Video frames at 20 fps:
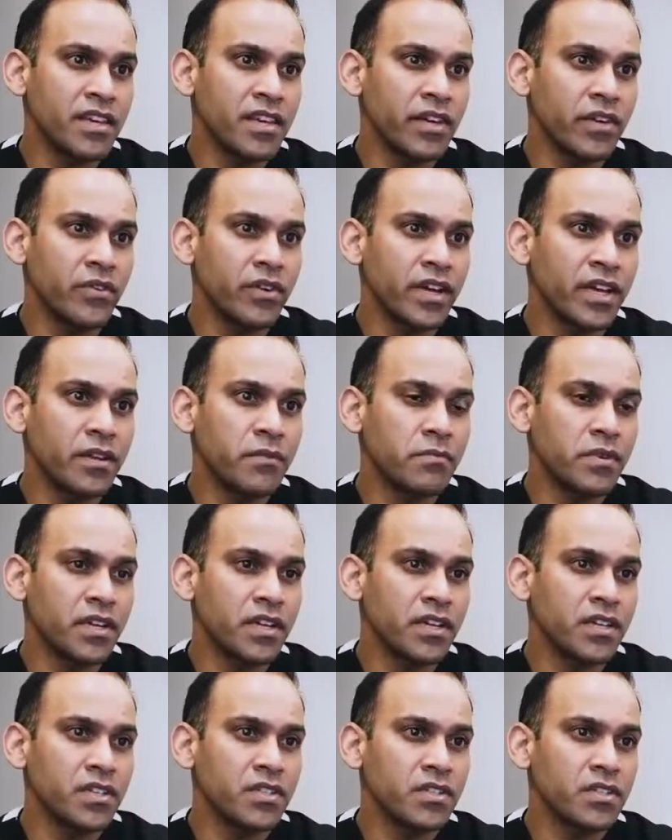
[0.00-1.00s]
thing, right?
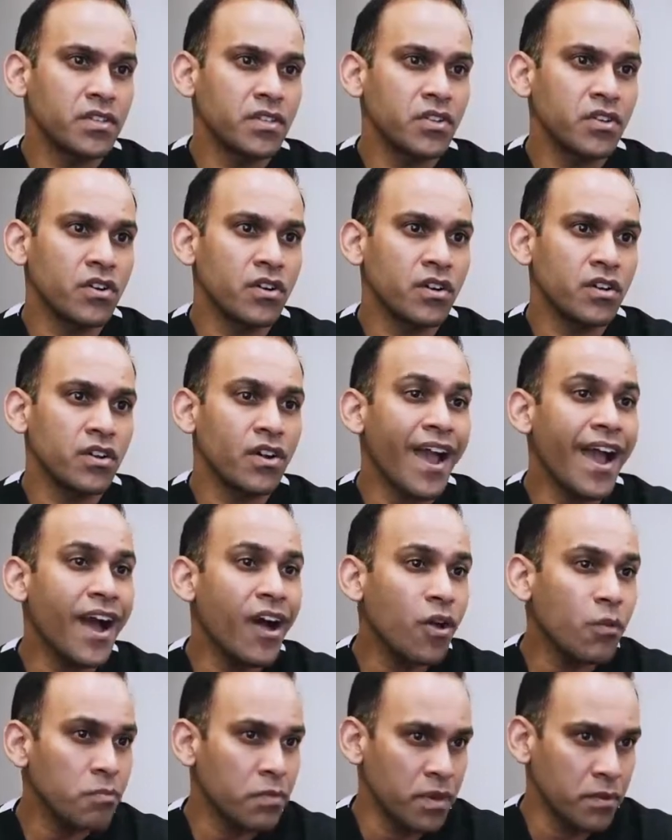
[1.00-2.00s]
Because you're
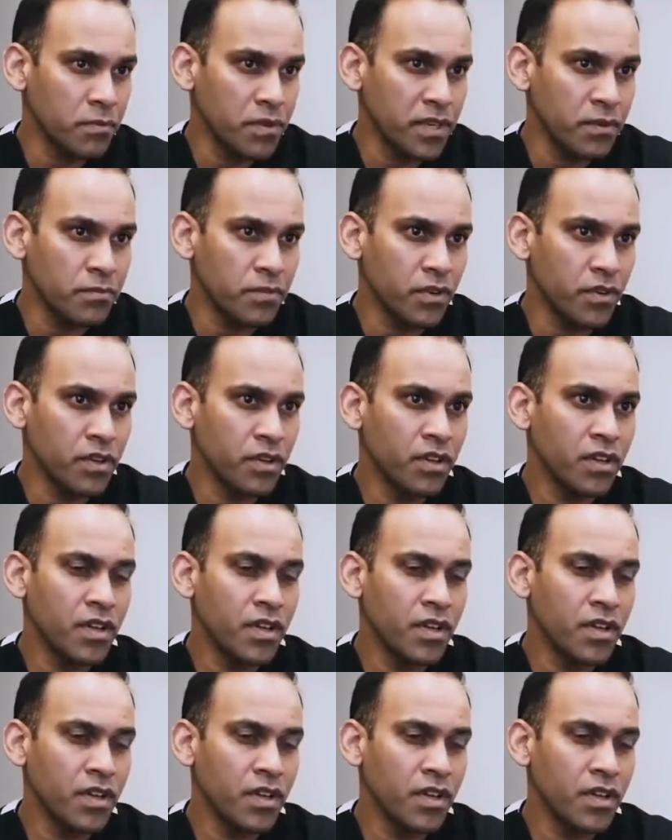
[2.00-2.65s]
helping people